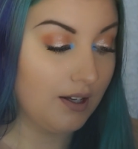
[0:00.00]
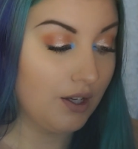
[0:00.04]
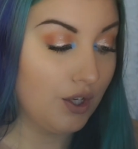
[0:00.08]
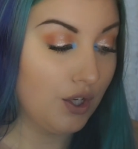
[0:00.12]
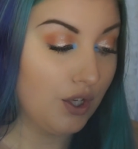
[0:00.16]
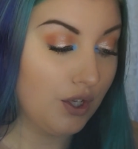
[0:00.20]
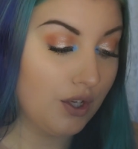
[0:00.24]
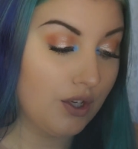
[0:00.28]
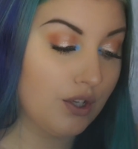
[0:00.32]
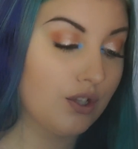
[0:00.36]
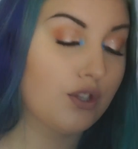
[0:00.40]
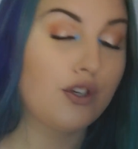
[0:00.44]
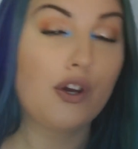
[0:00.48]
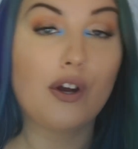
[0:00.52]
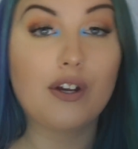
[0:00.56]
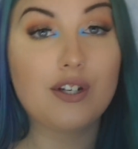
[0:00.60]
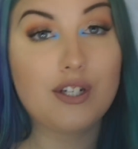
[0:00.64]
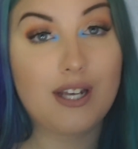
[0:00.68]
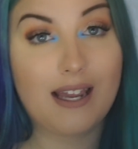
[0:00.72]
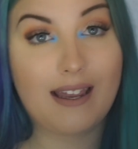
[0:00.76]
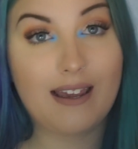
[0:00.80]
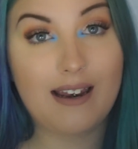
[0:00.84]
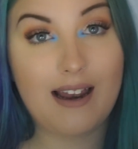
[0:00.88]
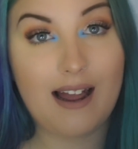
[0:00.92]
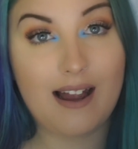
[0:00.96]
Go
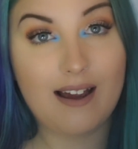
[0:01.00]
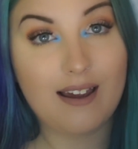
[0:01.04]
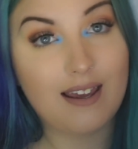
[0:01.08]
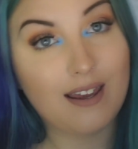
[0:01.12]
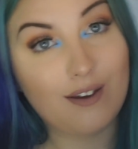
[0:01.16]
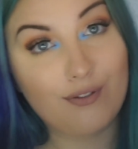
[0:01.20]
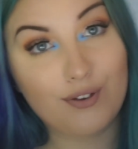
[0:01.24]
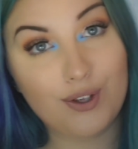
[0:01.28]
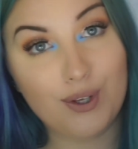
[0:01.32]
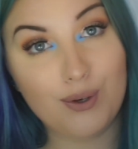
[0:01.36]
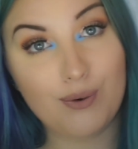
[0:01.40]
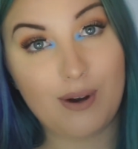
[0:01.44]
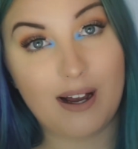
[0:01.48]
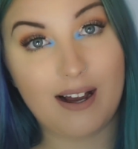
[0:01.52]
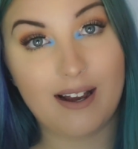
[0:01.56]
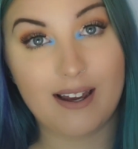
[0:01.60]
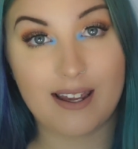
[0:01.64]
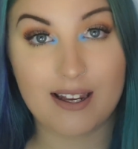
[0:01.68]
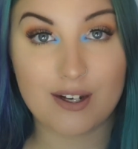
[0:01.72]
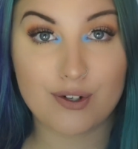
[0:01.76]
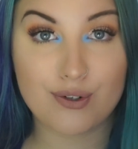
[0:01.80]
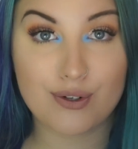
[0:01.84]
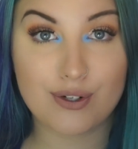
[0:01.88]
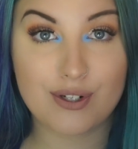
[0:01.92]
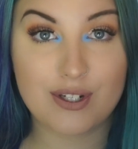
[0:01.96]
check it out if you are
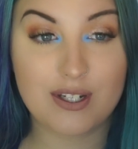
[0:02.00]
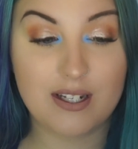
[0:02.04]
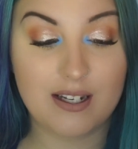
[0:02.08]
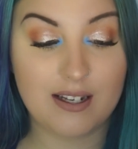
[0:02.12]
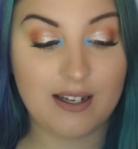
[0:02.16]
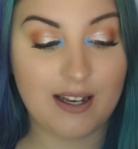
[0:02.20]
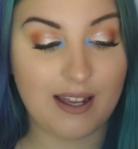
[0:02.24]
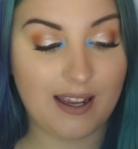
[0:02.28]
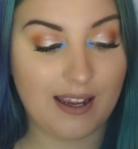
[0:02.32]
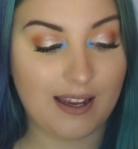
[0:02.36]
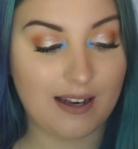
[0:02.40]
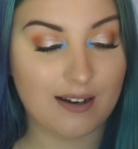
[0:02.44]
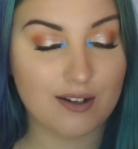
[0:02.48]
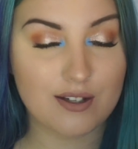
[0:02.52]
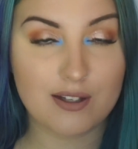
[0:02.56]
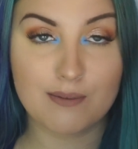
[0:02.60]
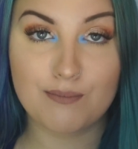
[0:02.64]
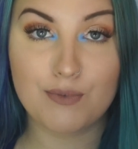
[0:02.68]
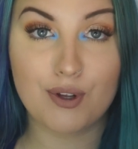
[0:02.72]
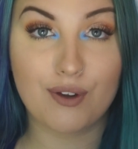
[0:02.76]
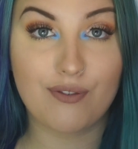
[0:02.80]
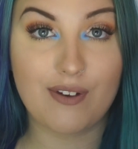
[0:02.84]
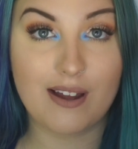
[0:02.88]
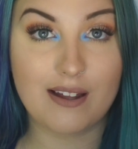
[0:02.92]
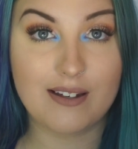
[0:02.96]
interested in some
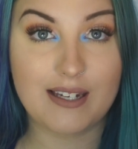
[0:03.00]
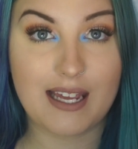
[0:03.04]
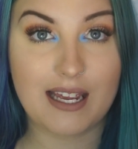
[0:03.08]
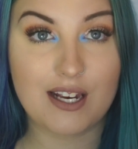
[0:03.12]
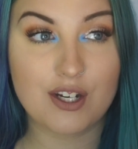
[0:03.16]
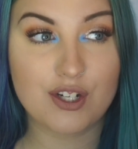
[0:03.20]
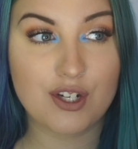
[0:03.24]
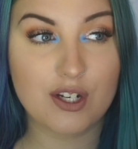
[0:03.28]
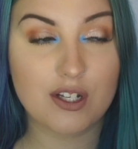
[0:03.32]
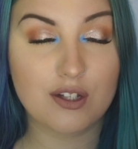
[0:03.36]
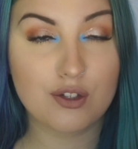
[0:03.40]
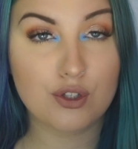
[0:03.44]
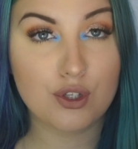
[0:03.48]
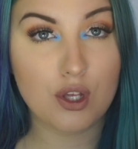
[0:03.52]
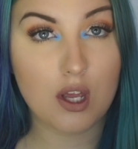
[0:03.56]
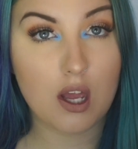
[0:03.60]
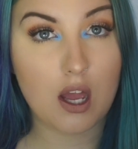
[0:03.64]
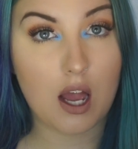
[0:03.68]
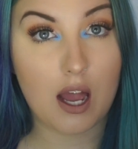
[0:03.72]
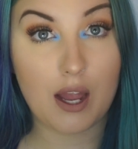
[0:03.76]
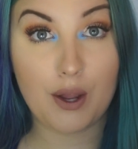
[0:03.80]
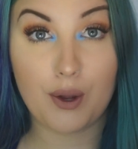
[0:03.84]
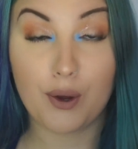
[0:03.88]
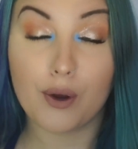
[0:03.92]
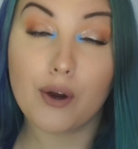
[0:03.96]
new foundations.
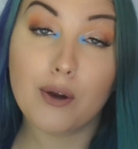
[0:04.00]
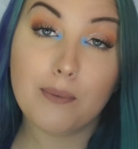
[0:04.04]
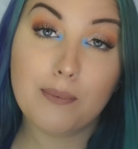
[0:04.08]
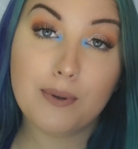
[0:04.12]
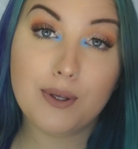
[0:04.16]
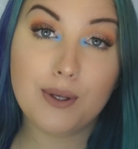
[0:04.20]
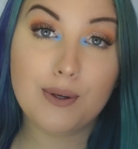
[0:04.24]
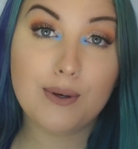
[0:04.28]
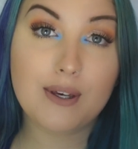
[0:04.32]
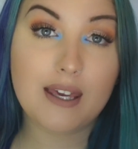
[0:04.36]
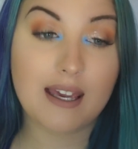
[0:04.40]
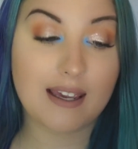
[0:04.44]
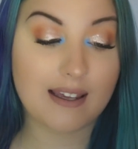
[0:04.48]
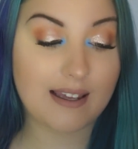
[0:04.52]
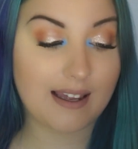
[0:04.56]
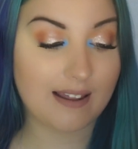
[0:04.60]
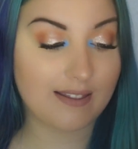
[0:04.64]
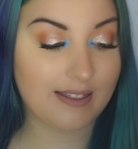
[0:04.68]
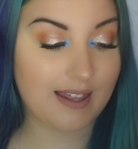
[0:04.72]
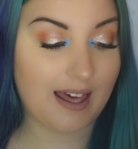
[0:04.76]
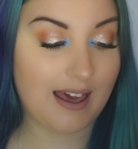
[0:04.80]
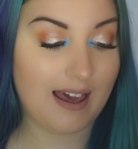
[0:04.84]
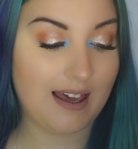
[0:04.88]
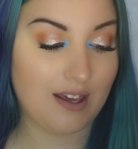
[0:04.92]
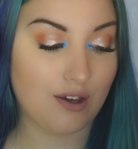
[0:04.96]
I hope you can
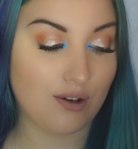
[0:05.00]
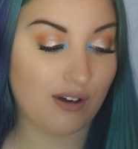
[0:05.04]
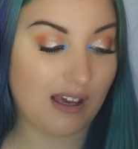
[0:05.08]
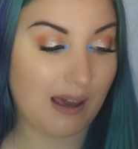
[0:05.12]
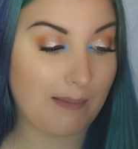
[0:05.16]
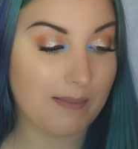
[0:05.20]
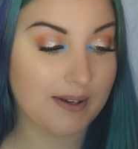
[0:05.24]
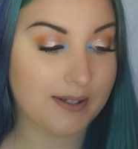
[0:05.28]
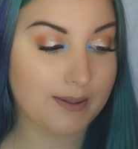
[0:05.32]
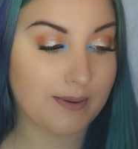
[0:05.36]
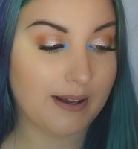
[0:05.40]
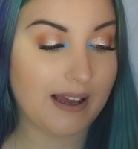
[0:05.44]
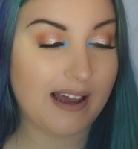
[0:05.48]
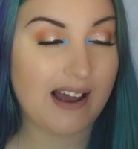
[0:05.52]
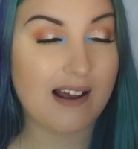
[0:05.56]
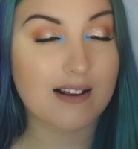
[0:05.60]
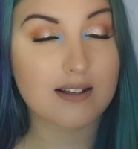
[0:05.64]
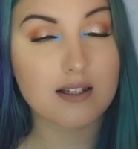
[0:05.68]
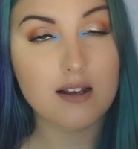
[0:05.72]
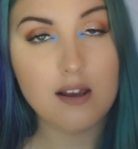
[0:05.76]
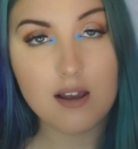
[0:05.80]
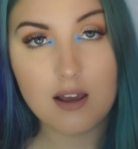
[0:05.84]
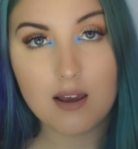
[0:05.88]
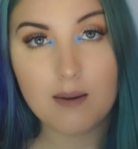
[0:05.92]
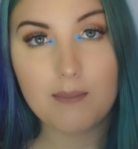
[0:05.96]
get that at your Chemist
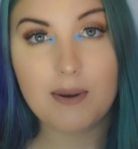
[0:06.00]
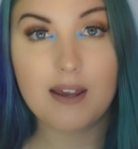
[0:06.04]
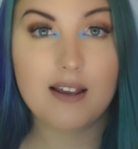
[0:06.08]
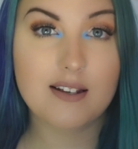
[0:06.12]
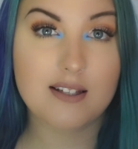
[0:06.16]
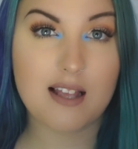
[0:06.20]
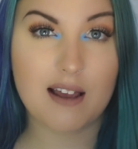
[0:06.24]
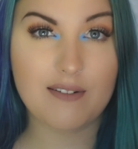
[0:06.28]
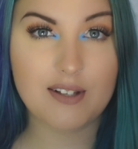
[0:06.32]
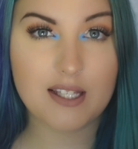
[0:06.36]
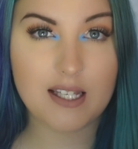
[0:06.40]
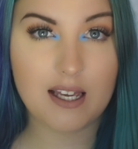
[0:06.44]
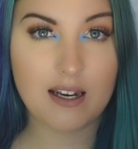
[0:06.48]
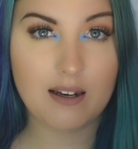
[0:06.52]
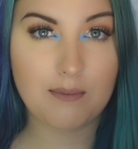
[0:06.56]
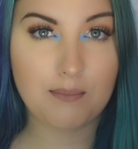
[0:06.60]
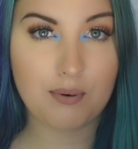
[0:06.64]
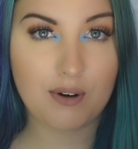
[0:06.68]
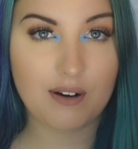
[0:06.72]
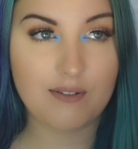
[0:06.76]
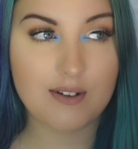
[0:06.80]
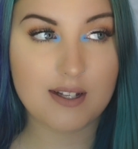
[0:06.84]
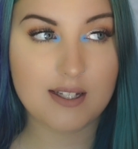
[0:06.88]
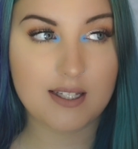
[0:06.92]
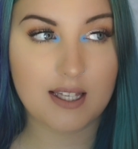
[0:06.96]
Warehouse because I've said it
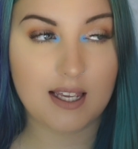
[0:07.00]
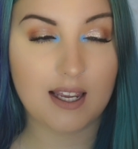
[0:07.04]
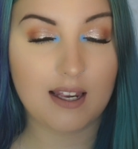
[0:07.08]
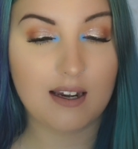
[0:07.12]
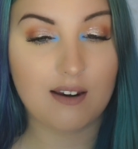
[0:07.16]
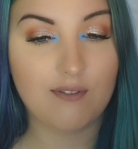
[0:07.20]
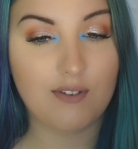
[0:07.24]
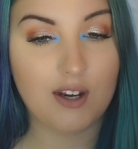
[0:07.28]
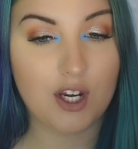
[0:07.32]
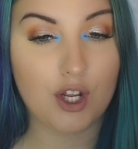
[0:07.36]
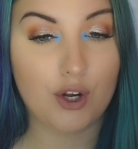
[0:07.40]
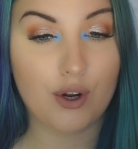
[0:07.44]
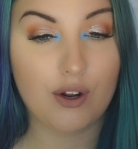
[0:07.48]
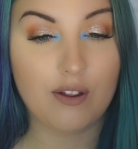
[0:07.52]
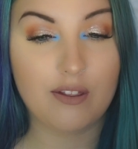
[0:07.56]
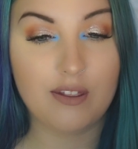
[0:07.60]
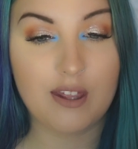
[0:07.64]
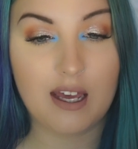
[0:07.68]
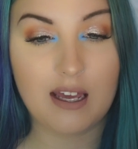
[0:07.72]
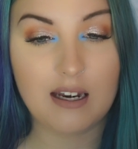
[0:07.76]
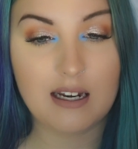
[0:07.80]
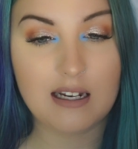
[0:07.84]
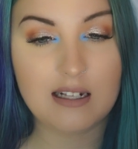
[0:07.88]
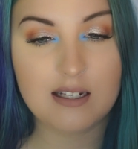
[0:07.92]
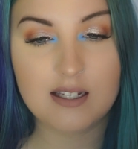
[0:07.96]
previously in a video
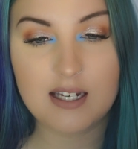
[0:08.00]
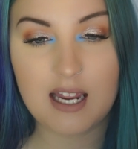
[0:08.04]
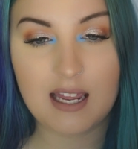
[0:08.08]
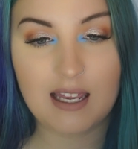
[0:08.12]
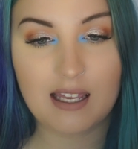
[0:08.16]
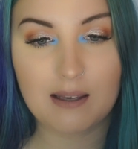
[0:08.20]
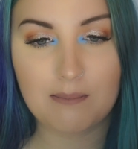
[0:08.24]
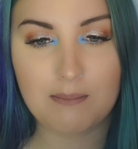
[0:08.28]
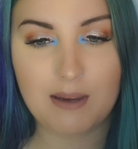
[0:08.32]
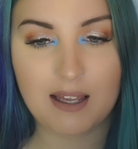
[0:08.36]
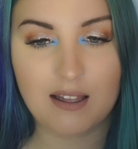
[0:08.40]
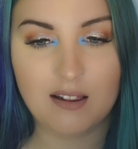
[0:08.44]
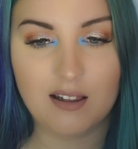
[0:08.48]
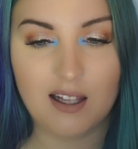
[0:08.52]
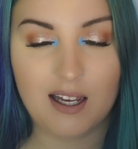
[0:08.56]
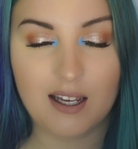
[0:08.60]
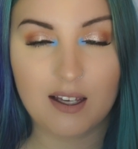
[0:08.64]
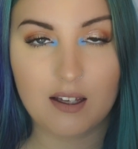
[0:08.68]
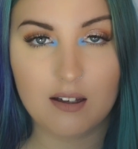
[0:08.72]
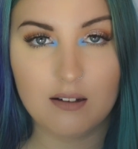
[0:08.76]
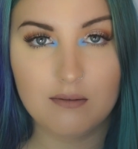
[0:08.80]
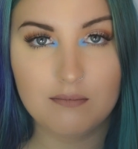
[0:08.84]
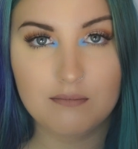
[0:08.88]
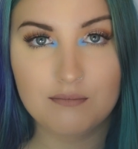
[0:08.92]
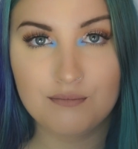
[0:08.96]
that it's taken me like